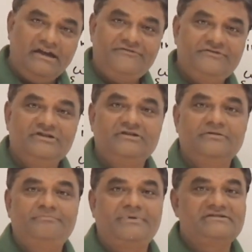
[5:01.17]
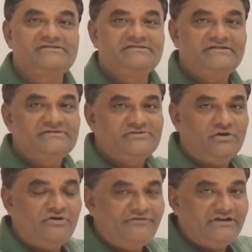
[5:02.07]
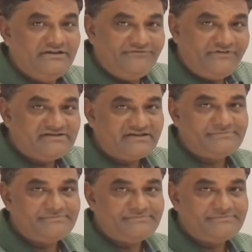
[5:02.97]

If the precedence of infix